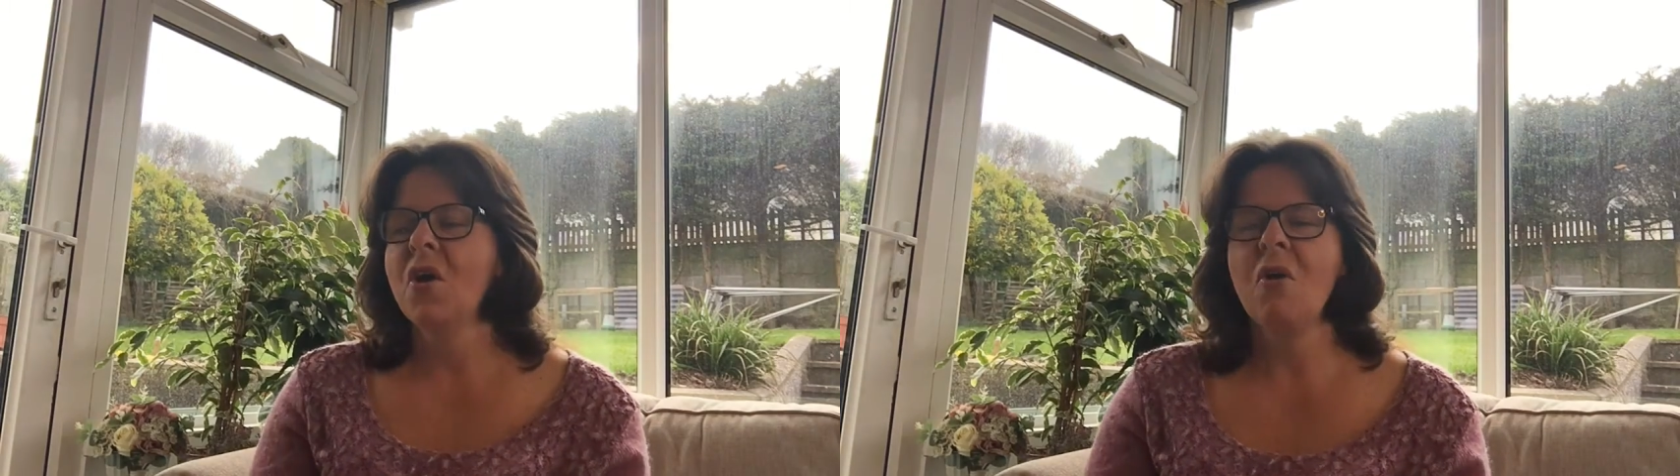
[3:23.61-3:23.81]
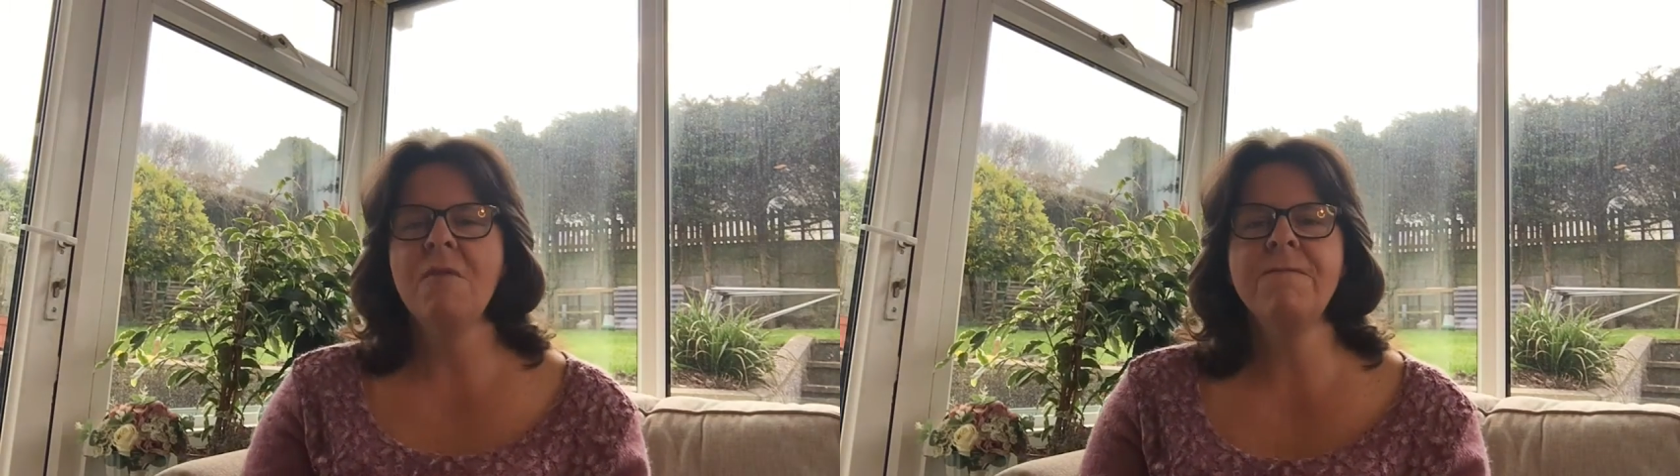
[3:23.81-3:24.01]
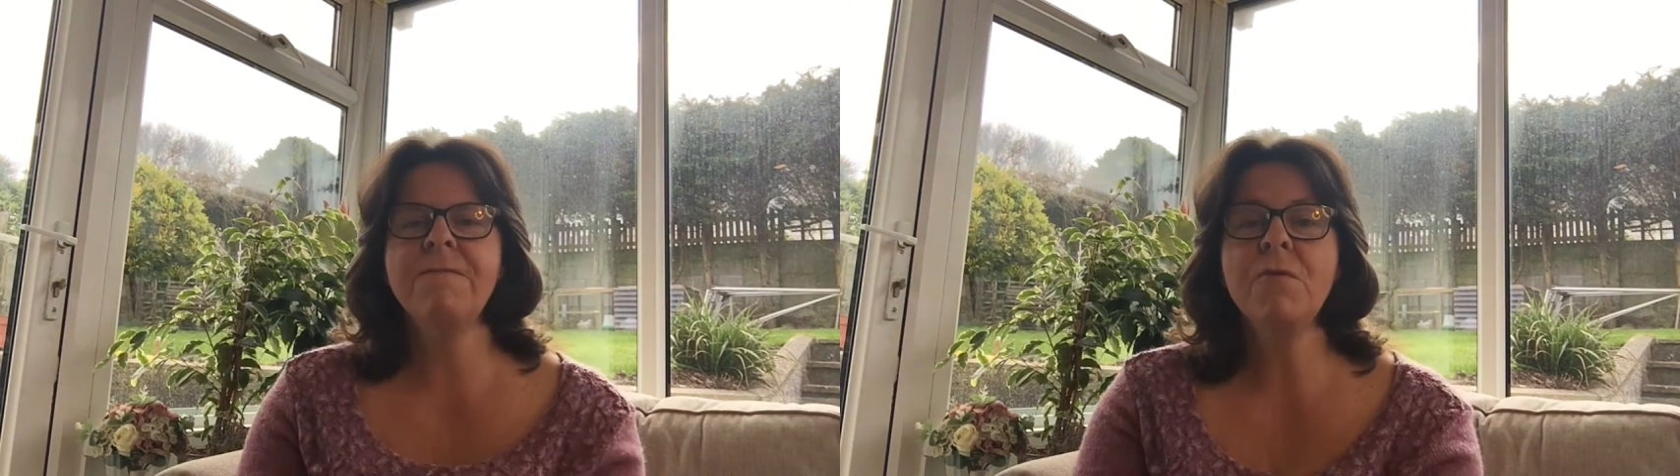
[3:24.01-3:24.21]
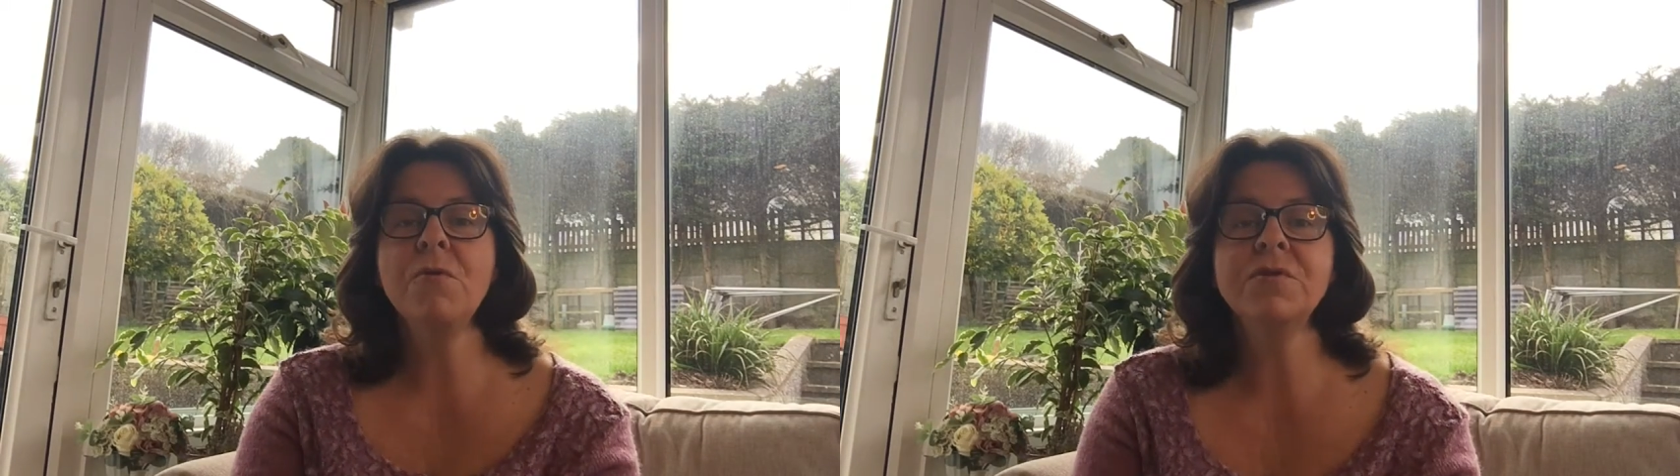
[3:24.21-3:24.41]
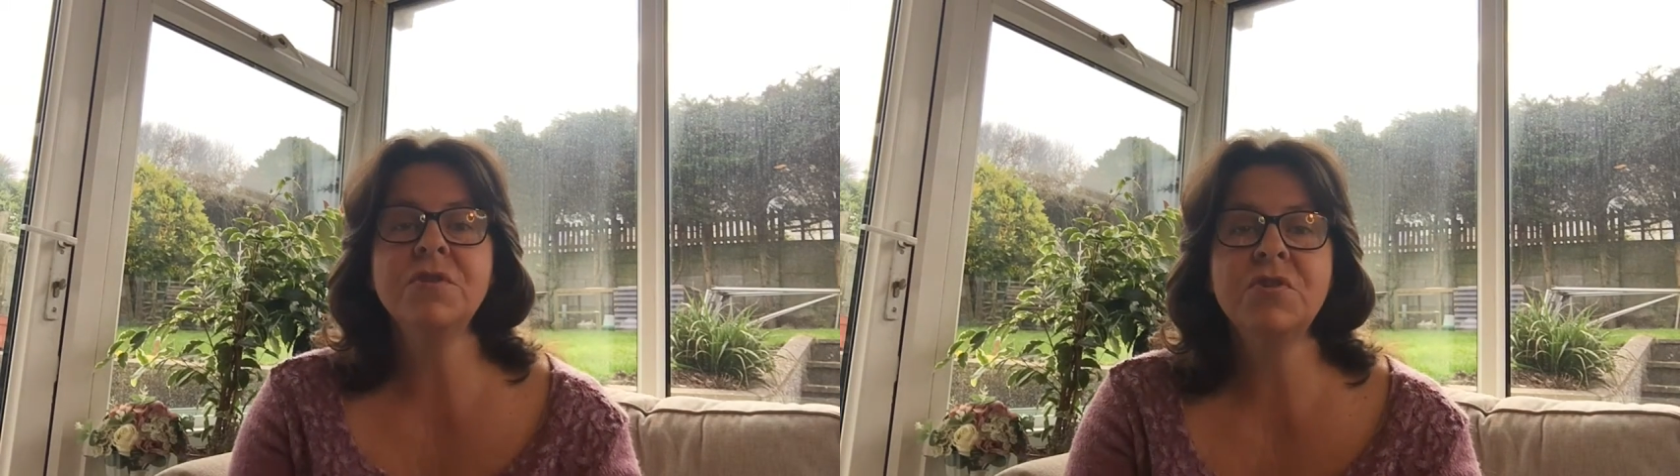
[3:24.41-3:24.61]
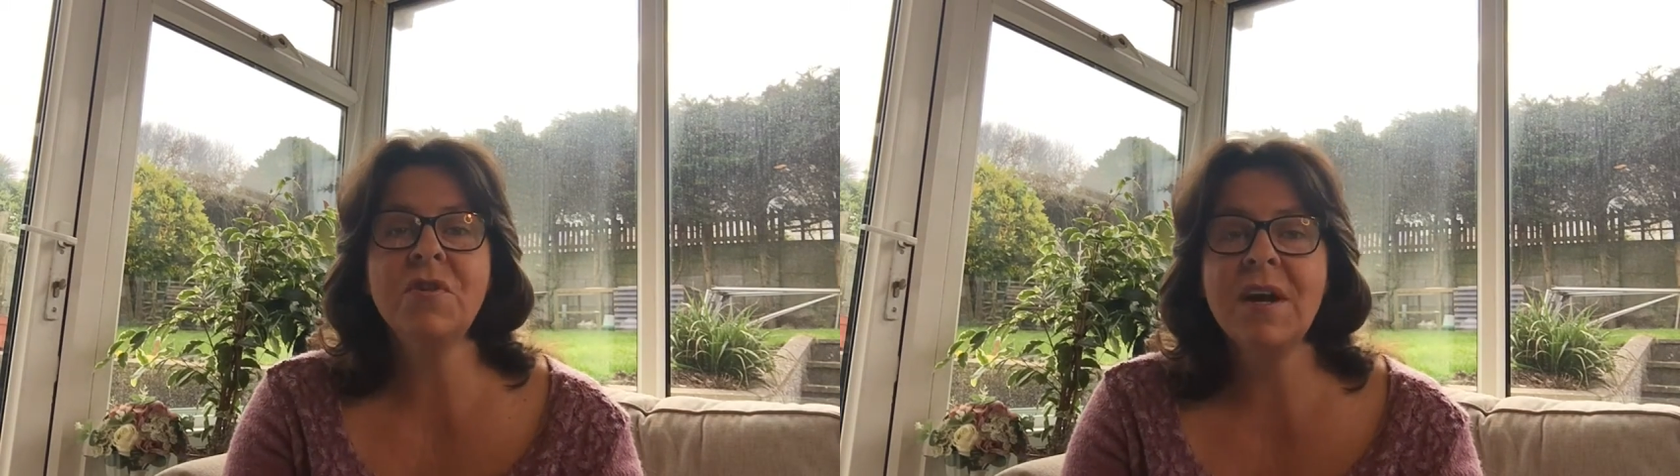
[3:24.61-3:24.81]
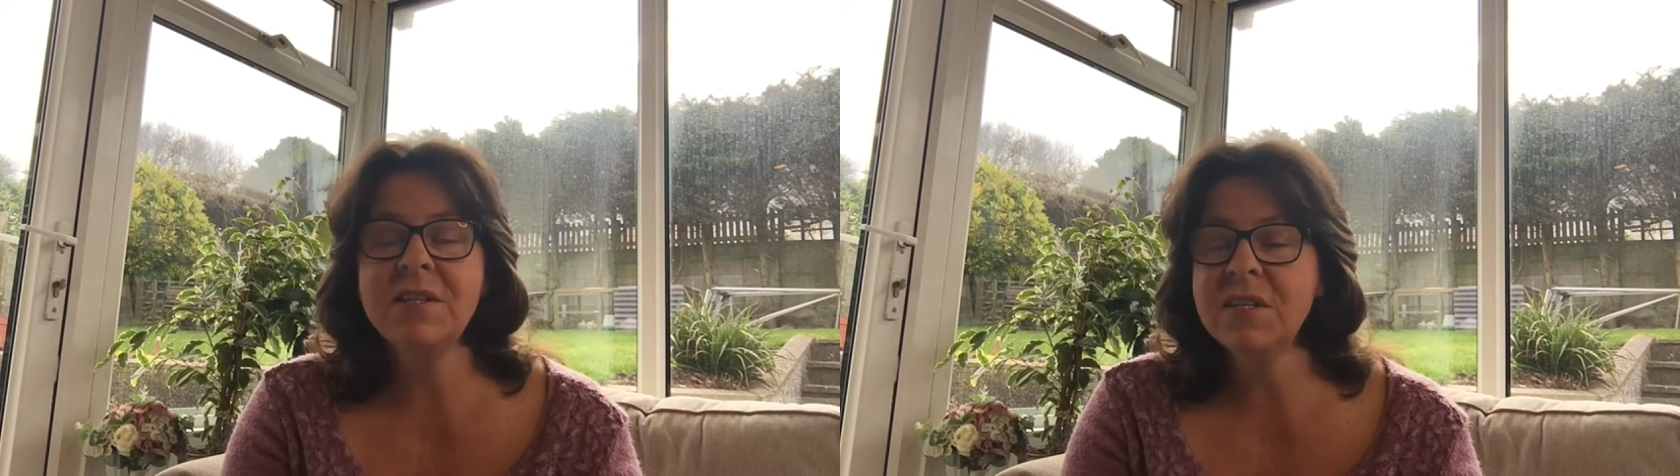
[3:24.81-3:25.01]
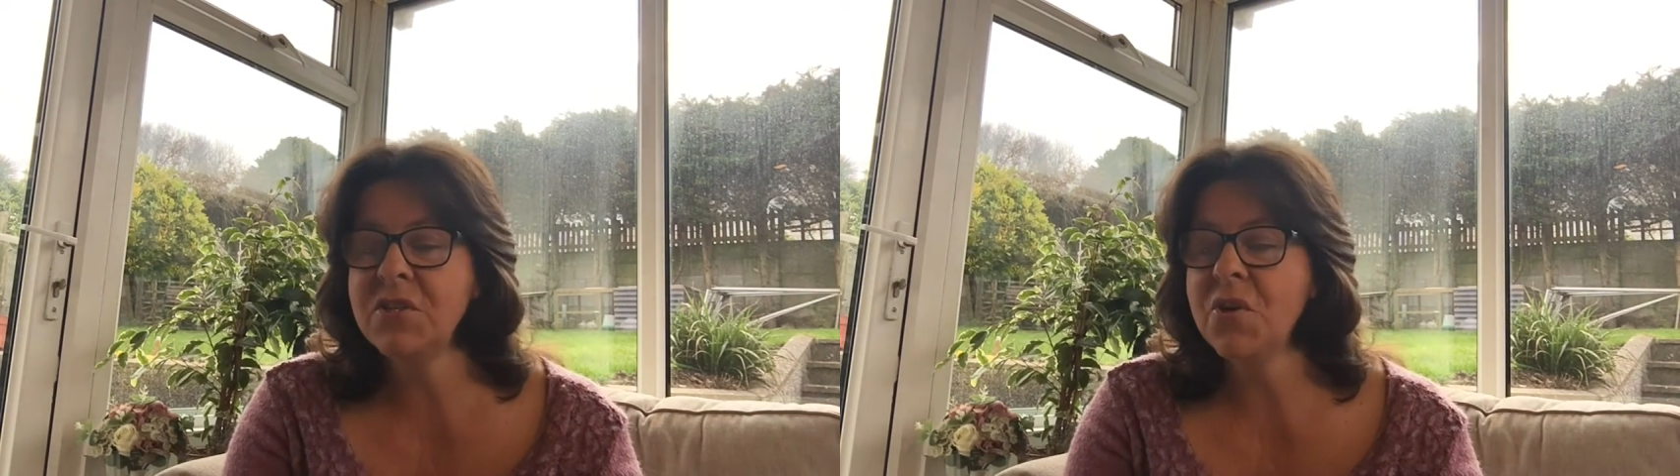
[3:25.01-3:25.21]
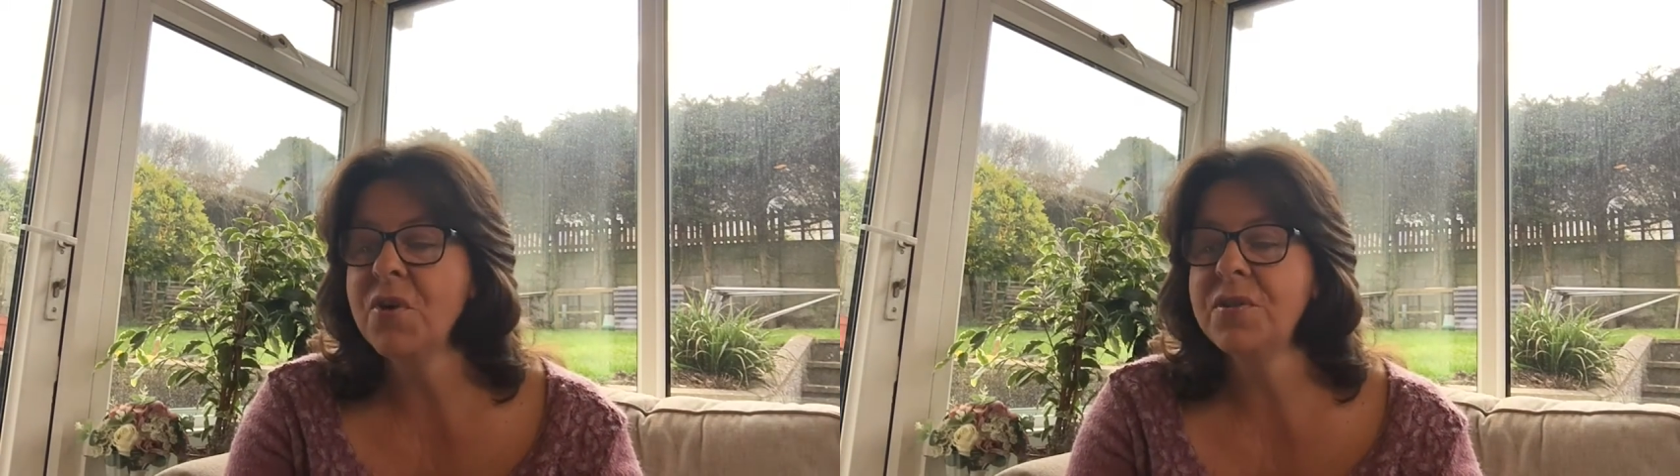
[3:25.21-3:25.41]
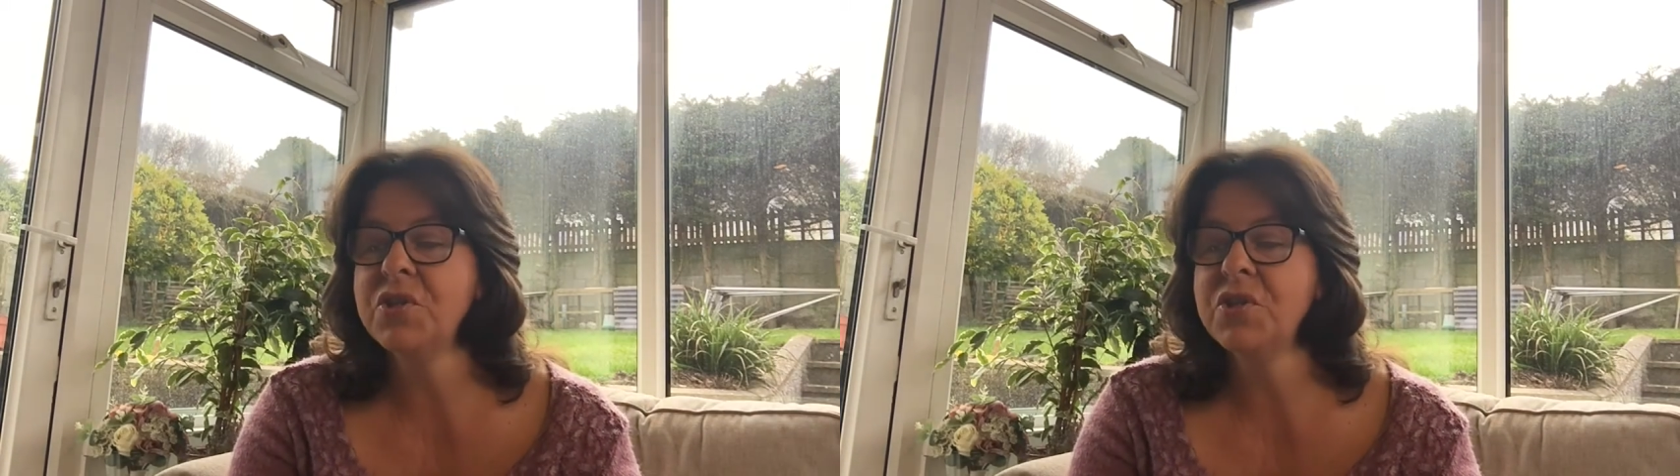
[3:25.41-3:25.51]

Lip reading: of force to try and deter the